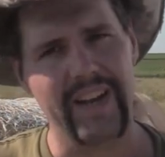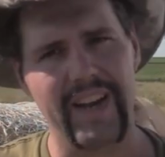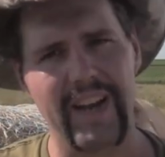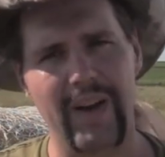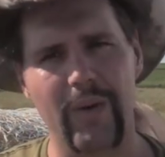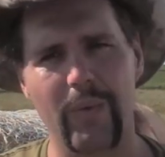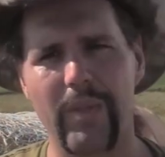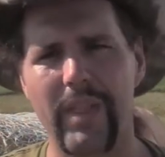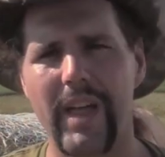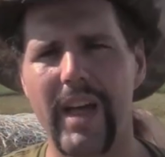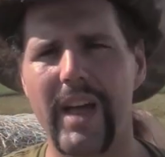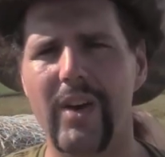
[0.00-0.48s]

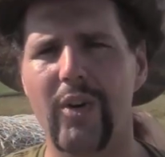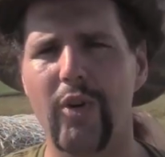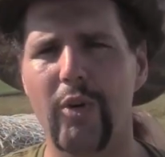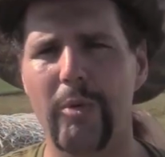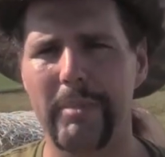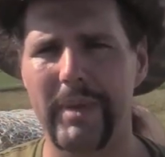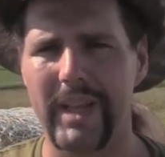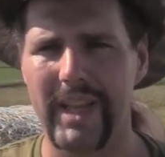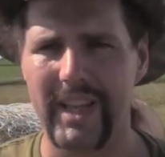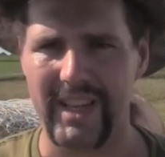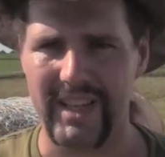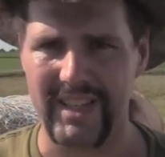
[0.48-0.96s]
Now, with that all
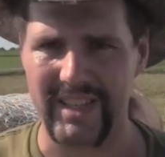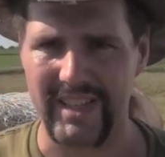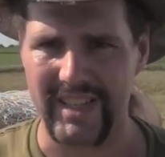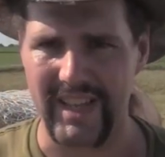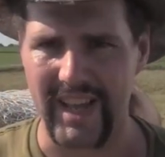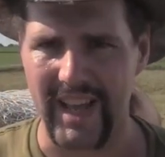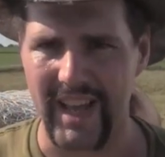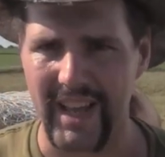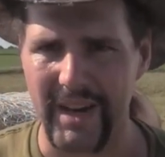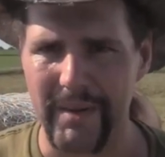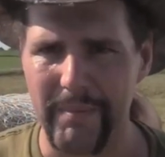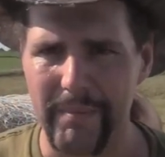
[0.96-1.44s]
being
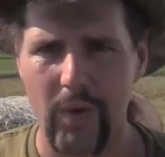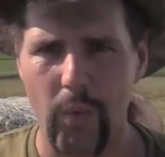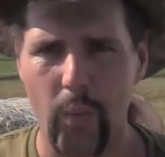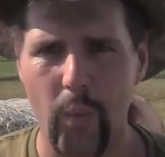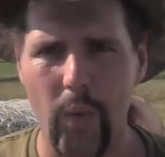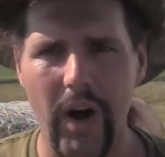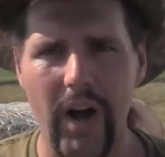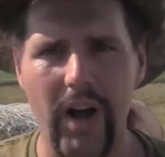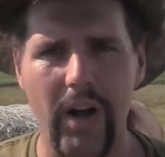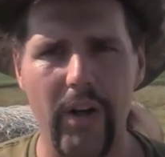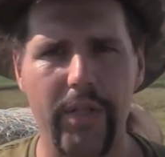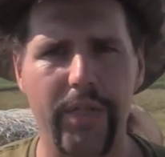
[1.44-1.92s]
said,
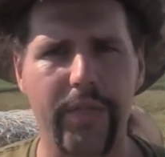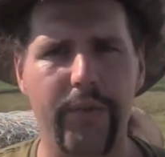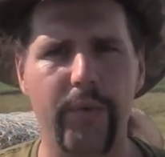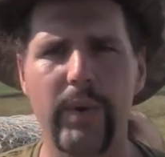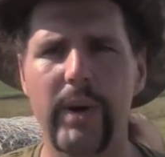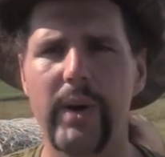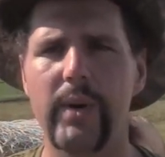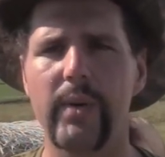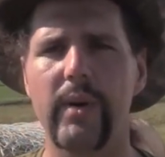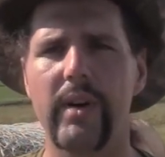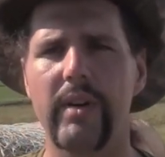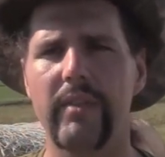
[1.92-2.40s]
while
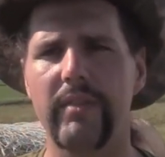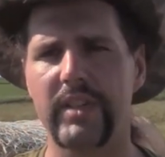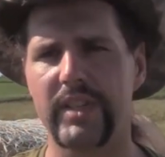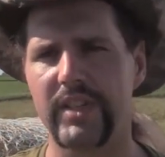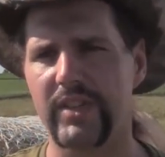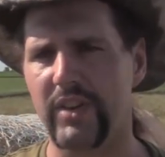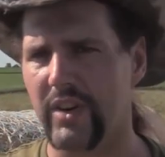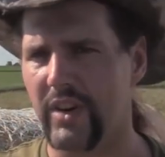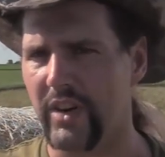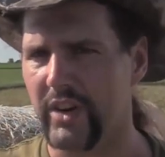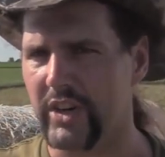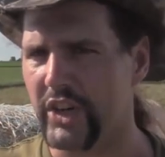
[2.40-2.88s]
Three
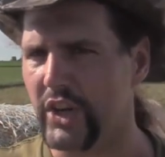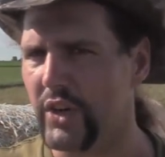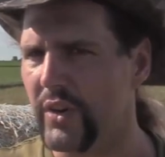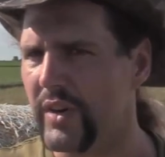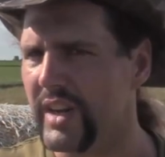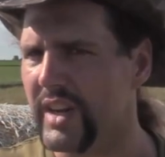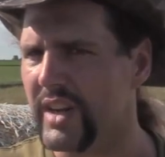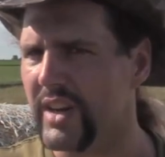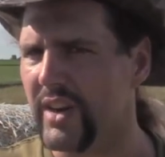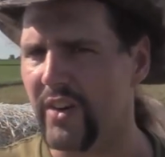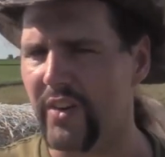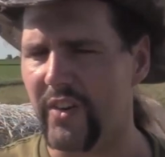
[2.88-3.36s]
Rivers
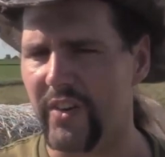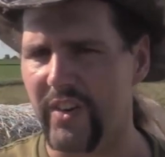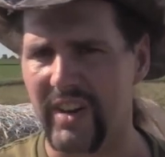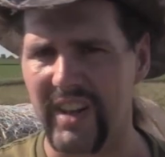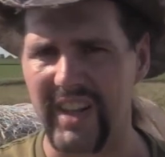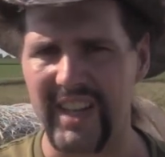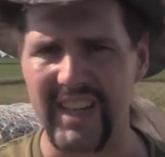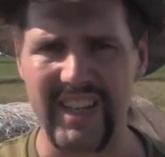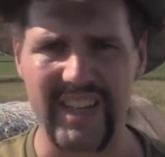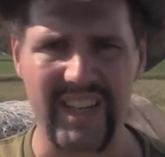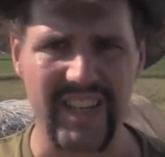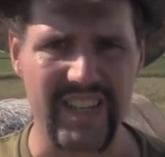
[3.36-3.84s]
Archery
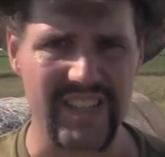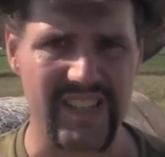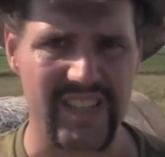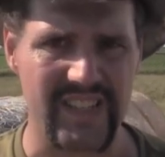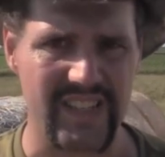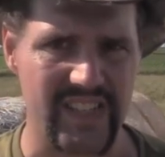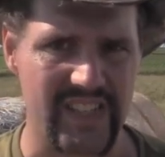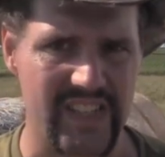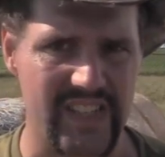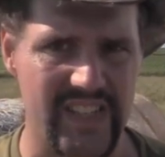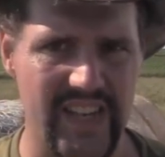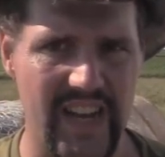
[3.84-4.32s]
currently
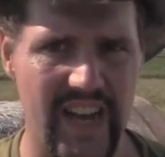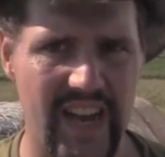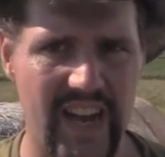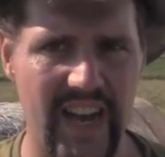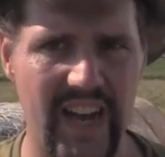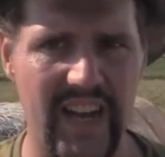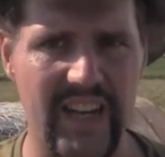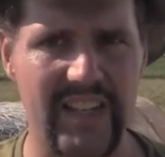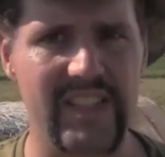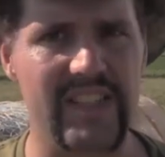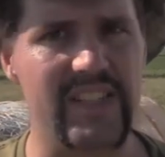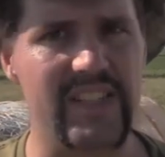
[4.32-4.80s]
doesn't stock